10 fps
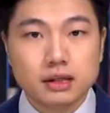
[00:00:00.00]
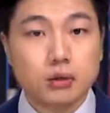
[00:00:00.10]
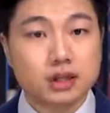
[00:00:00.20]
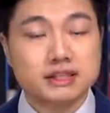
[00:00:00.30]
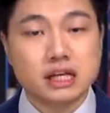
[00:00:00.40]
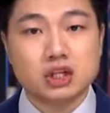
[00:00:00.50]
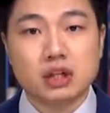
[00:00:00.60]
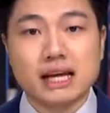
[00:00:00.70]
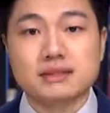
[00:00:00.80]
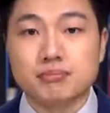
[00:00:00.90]
They want to
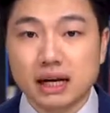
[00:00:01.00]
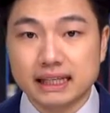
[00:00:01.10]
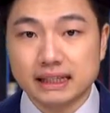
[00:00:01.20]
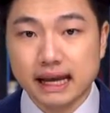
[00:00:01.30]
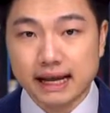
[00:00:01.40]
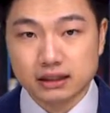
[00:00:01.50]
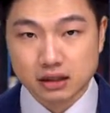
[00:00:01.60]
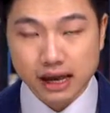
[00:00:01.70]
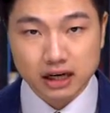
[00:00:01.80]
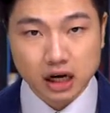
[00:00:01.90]
centralize money and
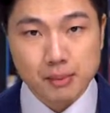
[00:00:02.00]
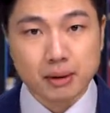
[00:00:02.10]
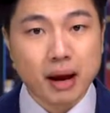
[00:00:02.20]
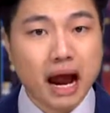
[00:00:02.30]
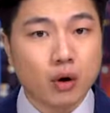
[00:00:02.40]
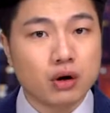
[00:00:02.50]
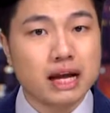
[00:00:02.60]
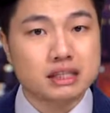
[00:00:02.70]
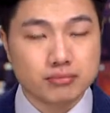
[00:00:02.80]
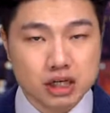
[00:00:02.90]
economic power
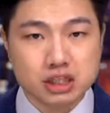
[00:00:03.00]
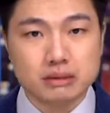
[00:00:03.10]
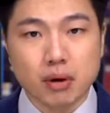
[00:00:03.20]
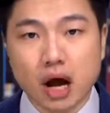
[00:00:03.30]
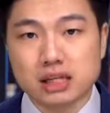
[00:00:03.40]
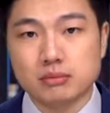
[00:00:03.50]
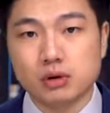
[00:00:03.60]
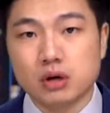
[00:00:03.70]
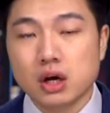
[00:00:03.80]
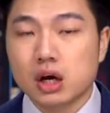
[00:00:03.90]
as much as
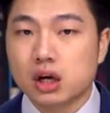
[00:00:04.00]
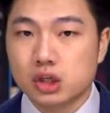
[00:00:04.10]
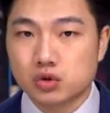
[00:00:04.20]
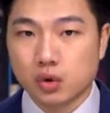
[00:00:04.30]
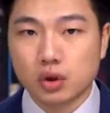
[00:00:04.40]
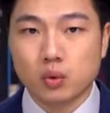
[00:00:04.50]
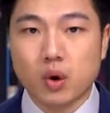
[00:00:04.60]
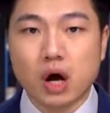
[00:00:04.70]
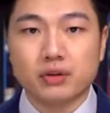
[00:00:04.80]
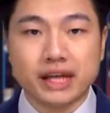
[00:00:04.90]
possible, control the
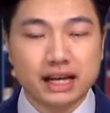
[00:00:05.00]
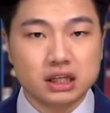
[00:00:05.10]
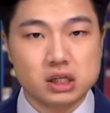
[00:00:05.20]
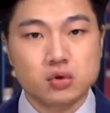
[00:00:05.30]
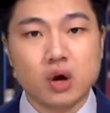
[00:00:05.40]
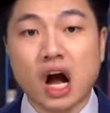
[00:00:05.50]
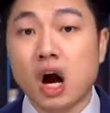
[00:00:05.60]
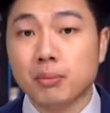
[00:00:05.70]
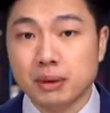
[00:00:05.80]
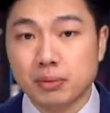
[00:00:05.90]
wealth, and control
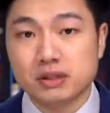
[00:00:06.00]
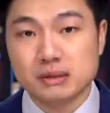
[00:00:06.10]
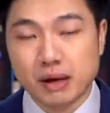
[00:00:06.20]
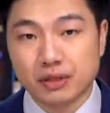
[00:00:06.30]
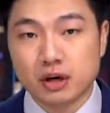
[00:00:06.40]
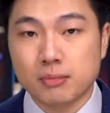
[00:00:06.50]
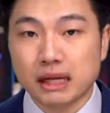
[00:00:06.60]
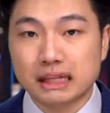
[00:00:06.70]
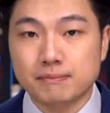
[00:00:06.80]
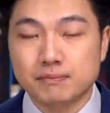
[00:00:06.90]
how people spend their
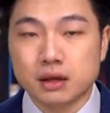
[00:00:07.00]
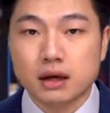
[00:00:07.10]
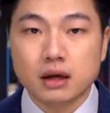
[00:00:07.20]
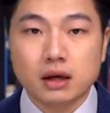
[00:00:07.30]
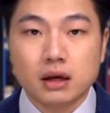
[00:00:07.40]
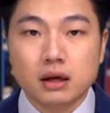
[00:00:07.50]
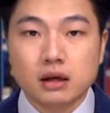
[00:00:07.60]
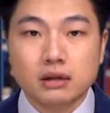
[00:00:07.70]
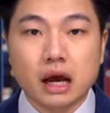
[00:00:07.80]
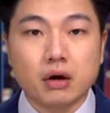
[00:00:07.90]
money.
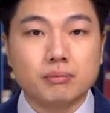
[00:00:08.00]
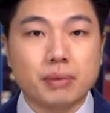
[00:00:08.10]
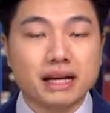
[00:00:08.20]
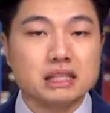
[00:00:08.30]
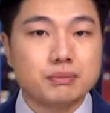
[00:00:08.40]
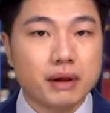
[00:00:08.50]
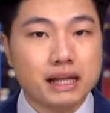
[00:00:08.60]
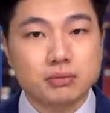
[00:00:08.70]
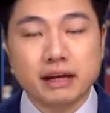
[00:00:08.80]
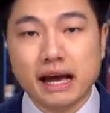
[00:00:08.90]
Now, Biden's
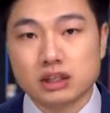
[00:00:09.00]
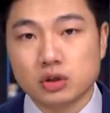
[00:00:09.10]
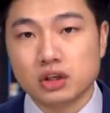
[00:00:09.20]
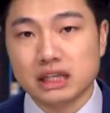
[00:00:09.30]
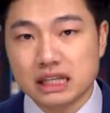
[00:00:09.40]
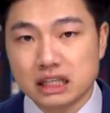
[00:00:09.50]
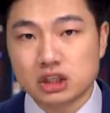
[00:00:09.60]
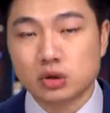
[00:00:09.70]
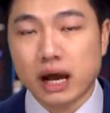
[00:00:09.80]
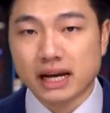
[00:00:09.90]
plan to cancel the
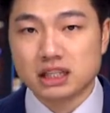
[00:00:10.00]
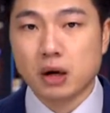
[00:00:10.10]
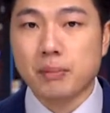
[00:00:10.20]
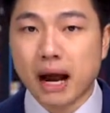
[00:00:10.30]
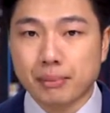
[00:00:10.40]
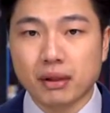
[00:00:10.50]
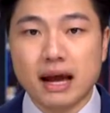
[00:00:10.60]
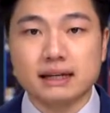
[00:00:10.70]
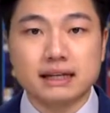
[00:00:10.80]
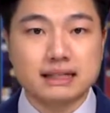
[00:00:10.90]
Keystone XL
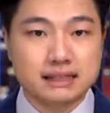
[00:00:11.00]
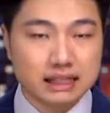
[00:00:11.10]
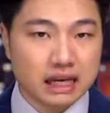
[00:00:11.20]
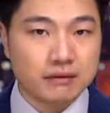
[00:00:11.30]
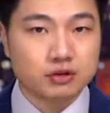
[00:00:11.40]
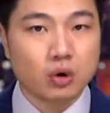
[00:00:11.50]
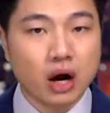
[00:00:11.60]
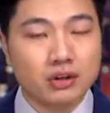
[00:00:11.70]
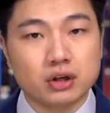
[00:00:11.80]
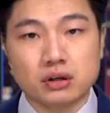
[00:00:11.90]
pipeline is a gift to
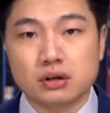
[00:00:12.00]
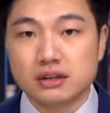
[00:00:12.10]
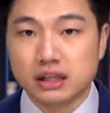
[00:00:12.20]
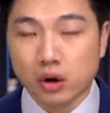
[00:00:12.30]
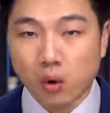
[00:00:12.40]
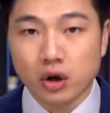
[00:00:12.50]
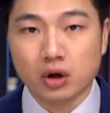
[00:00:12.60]
other than the oil